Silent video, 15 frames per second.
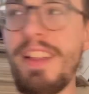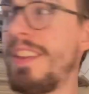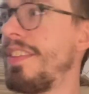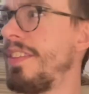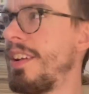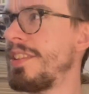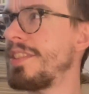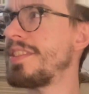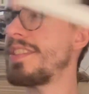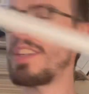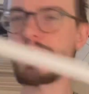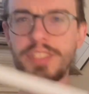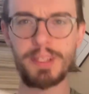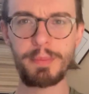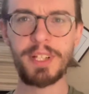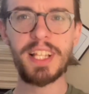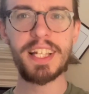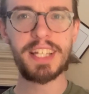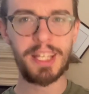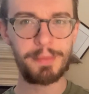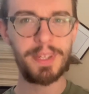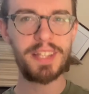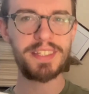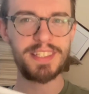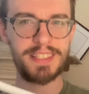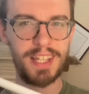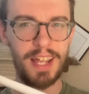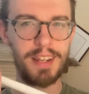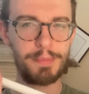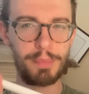There's some clicking because it's
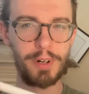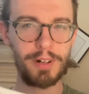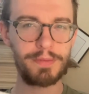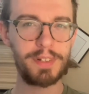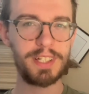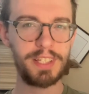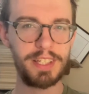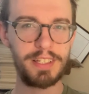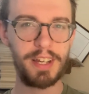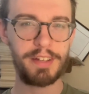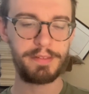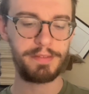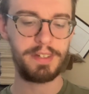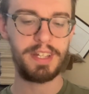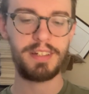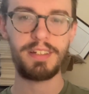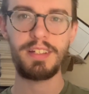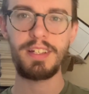not a perfectly tight fit.